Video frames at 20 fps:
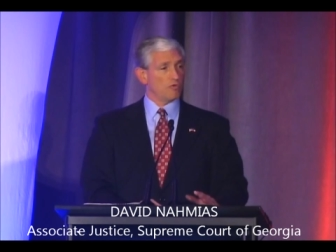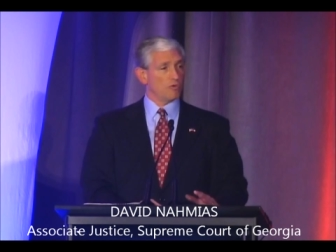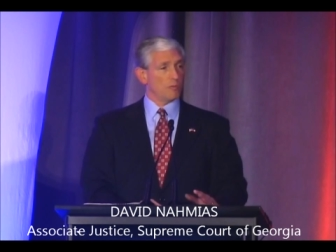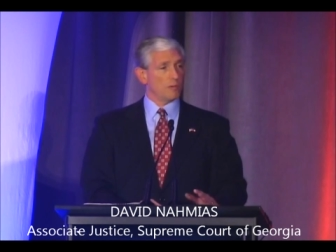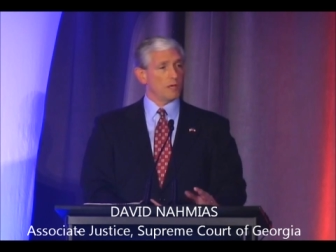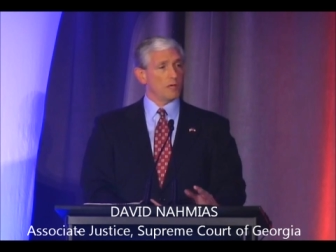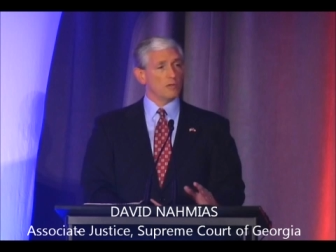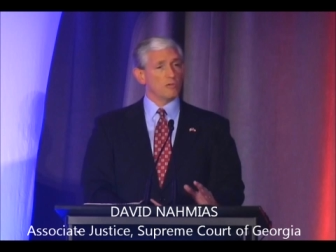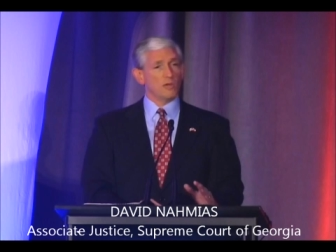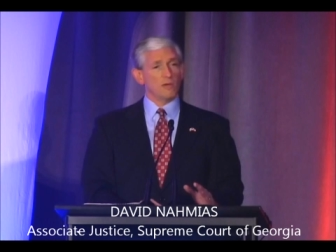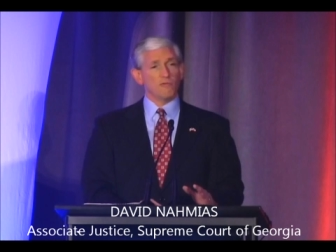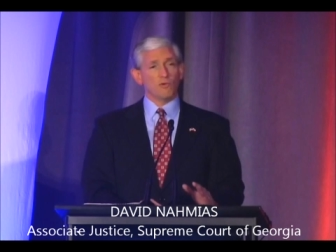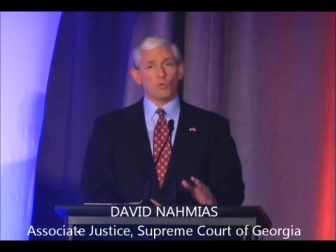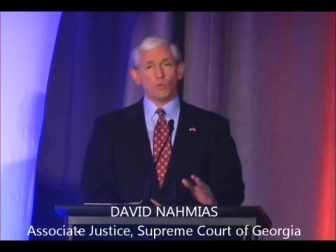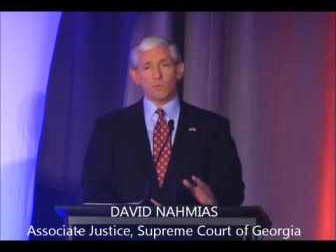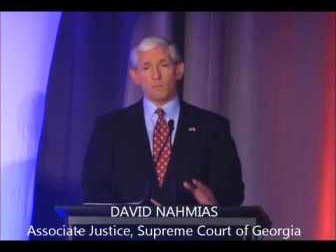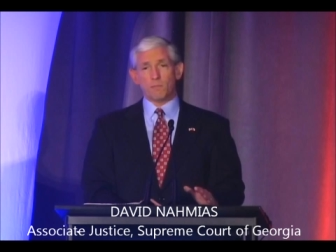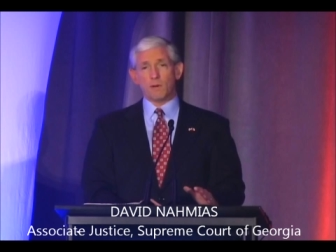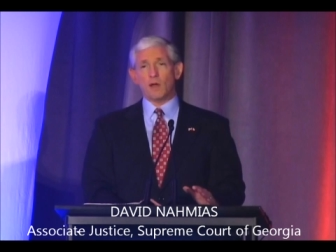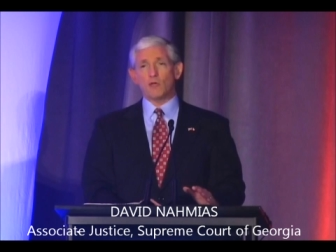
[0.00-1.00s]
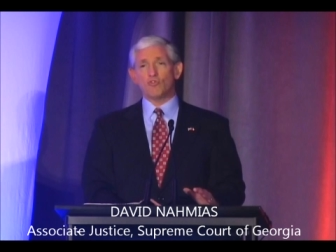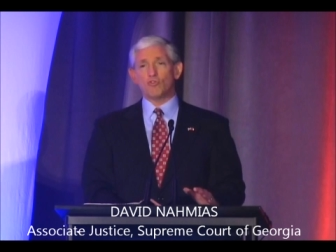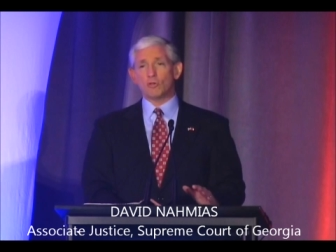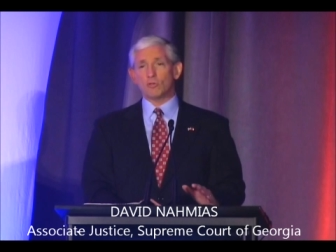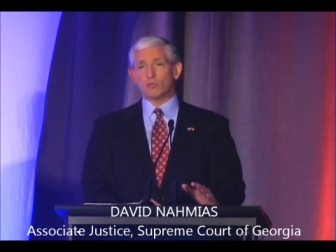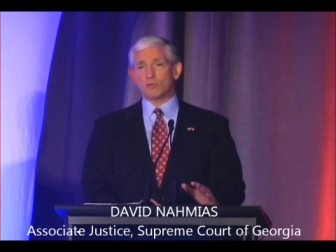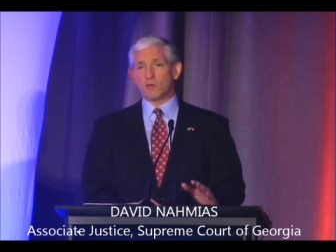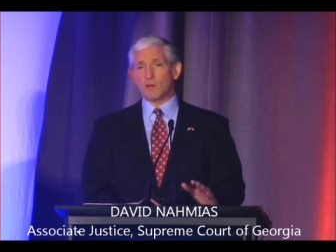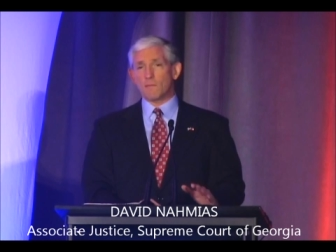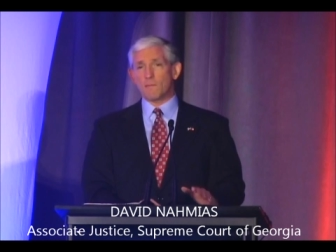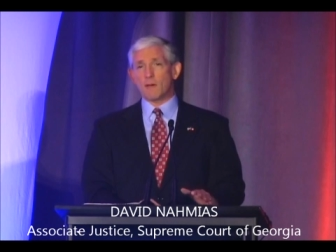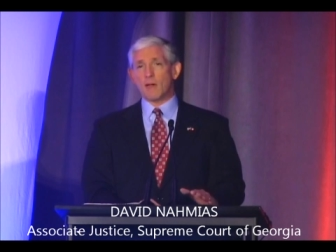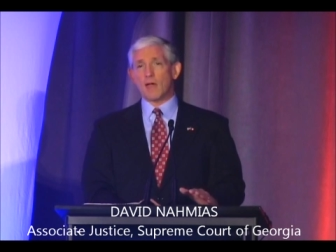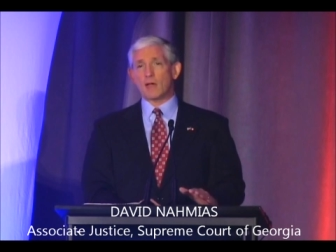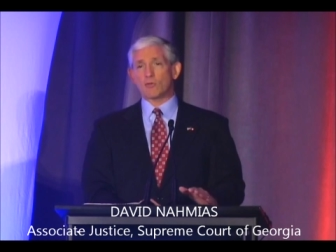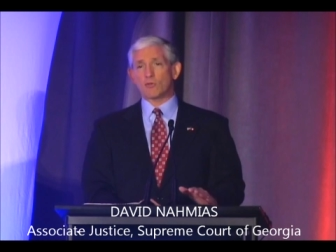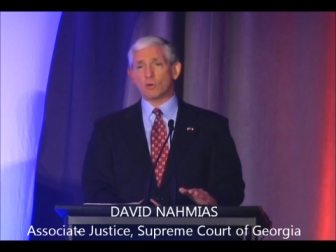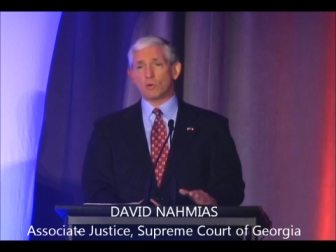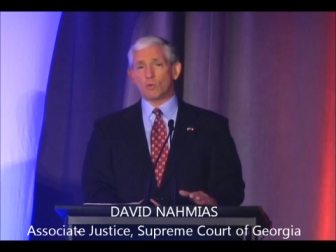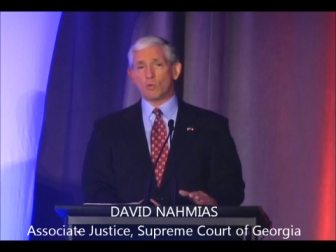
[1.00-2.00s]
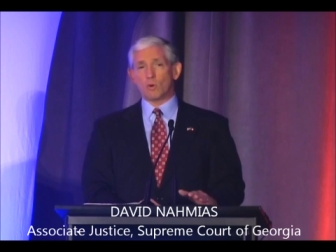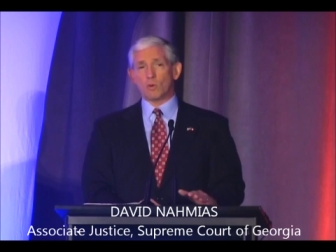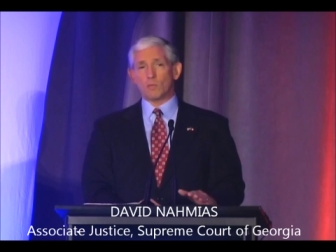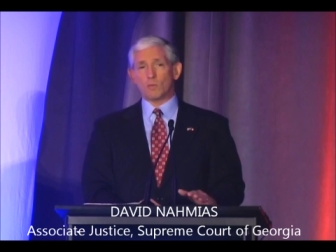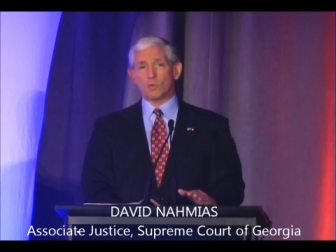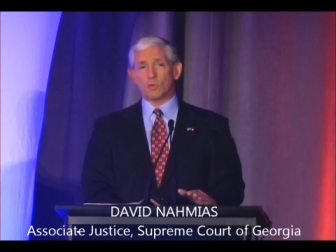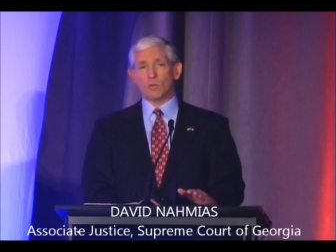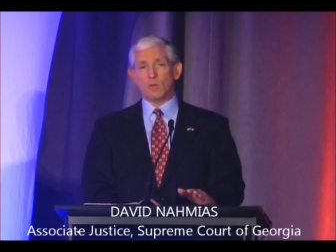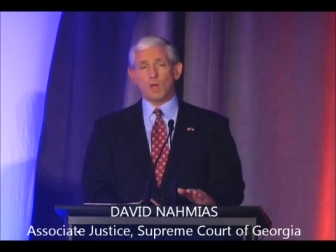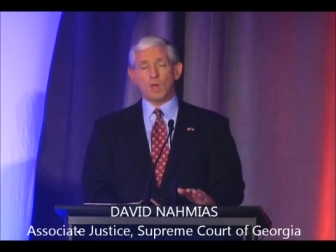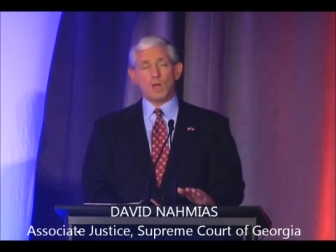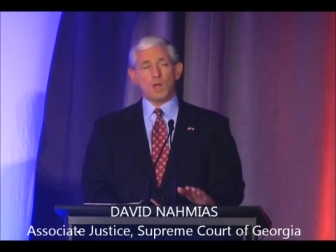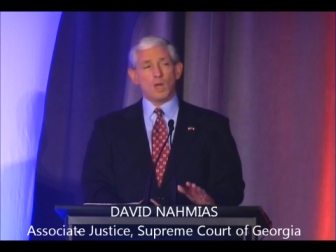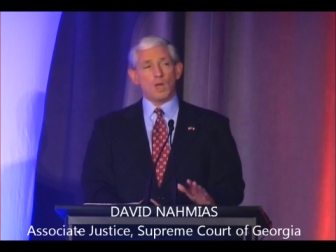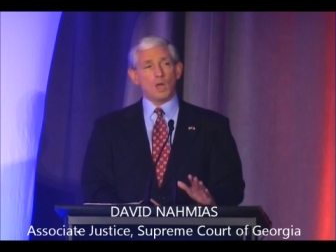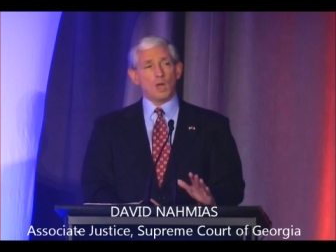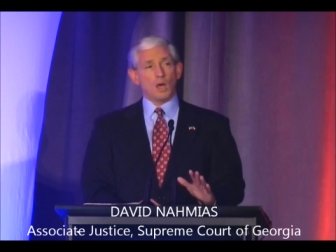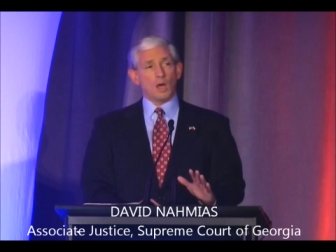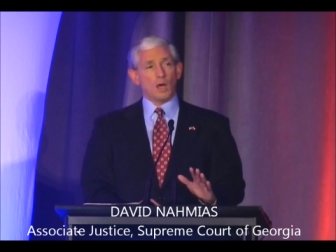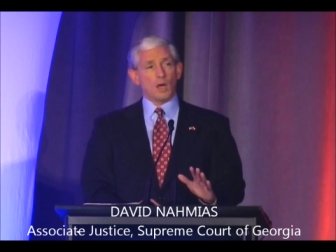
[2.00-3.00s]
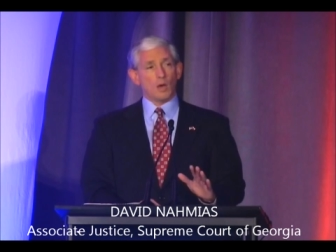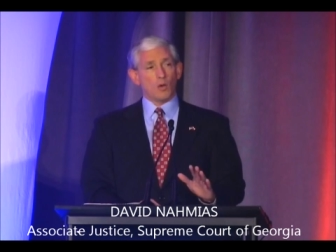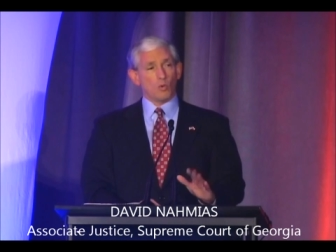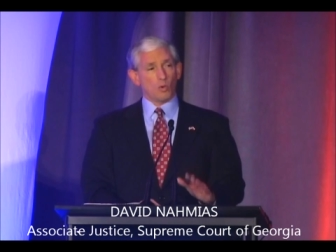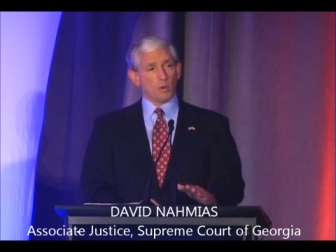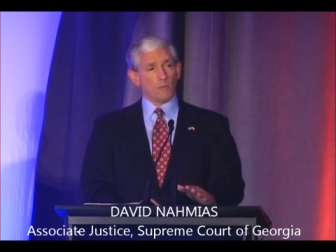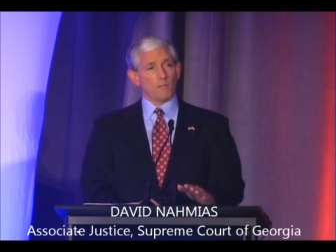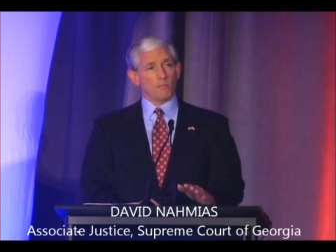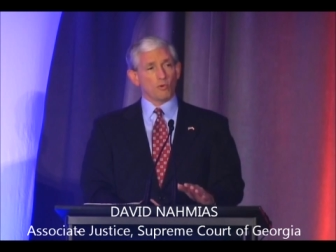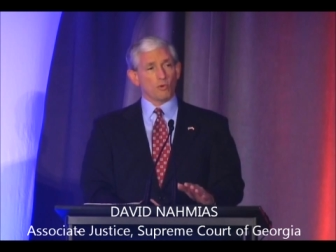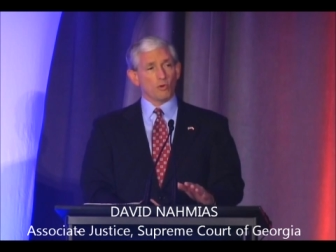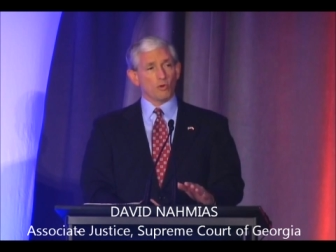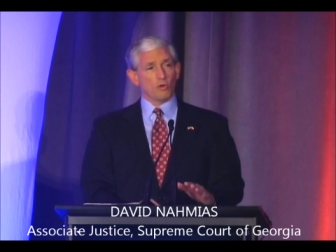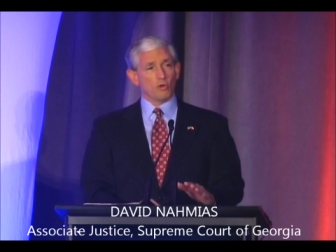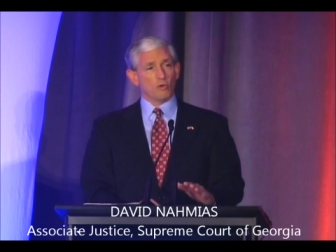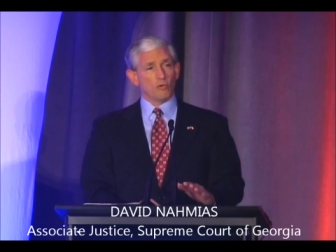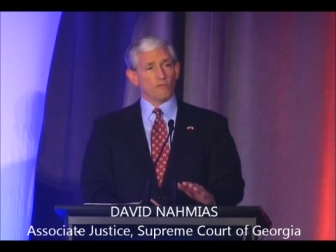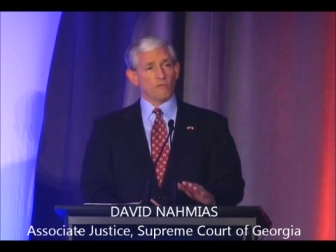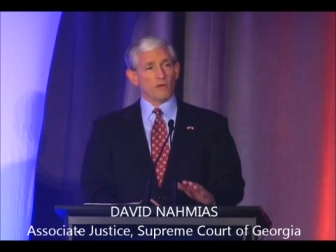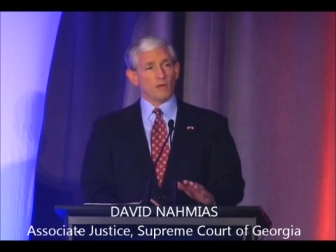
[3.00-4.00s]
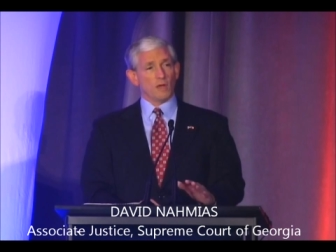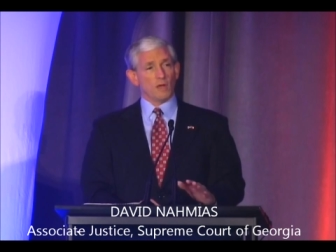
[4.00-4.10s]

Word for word: because even when budgets get back to normal uh, or improve,